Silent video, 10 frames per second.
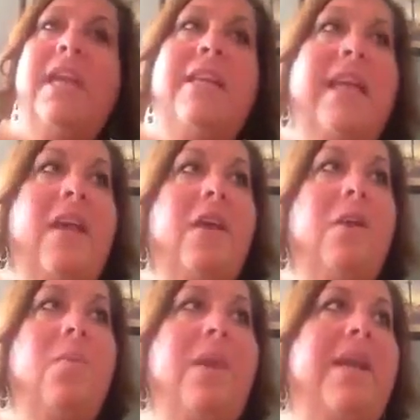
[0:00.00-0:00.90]
Now,
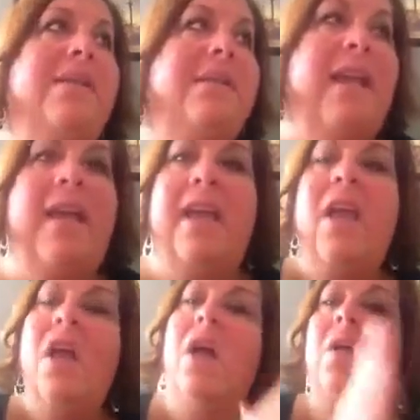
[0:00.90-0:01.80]
we could say,
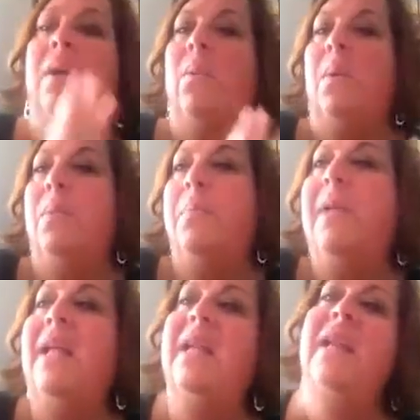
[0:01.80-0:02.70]
oh, I want more
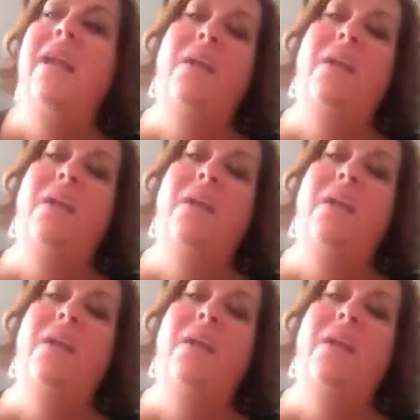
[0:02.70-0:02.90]
money,